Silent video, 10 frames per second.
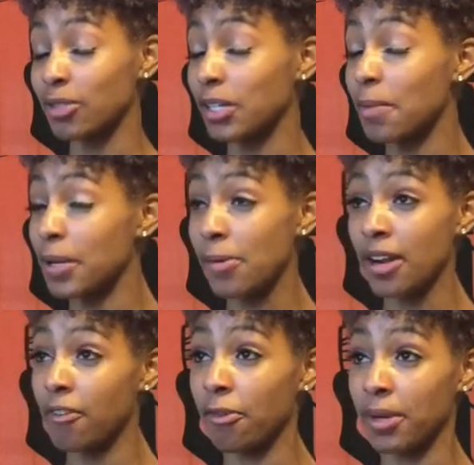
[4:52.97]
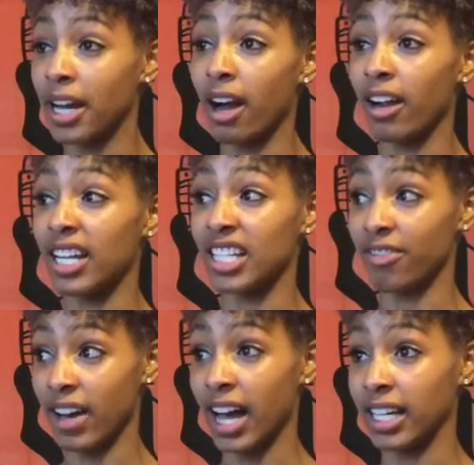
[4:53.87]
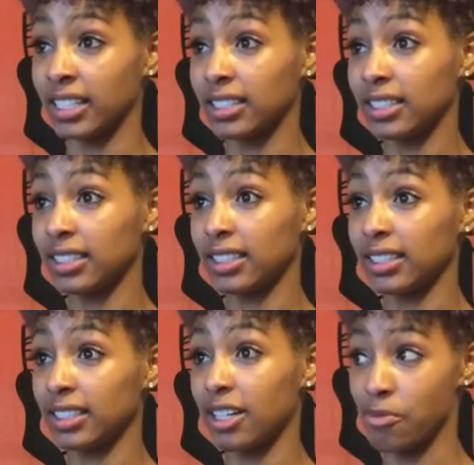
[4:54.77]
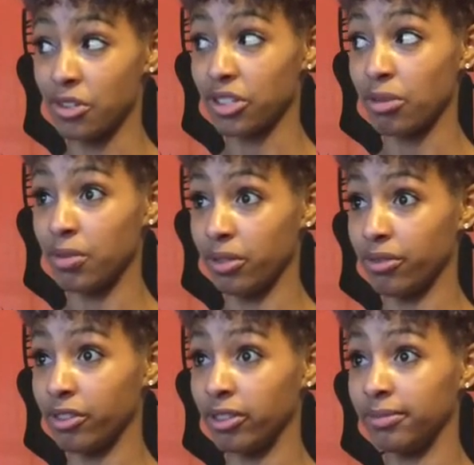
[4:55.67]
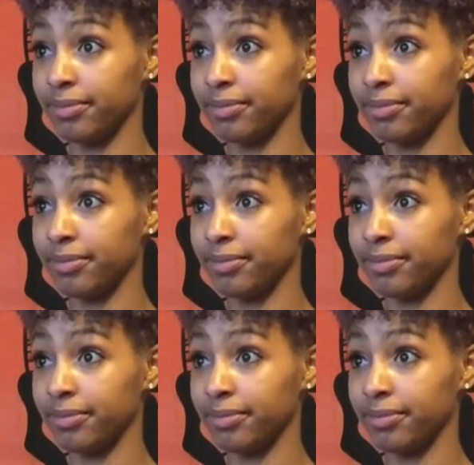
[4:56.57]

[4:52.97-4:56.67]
we can be whatever we are, and it's fine, and we're still beautiful.